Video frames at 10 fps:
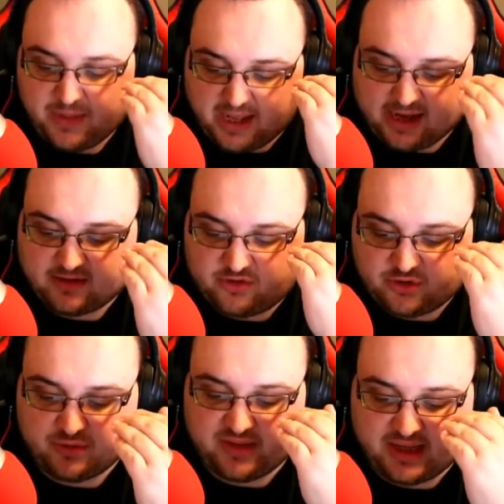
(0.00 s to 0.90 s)
as
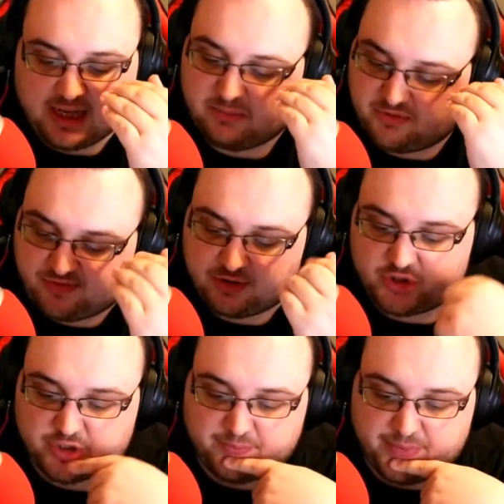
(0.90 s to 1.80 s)
to the game's
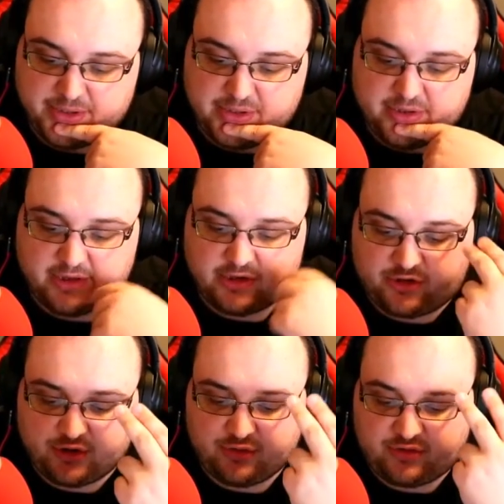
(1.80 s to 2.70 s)
future. The
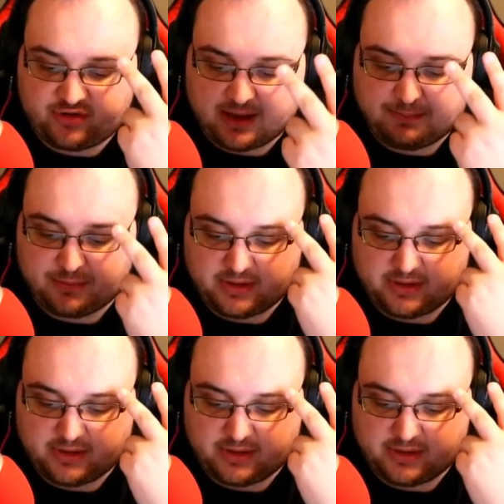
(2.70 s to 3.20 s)
two separate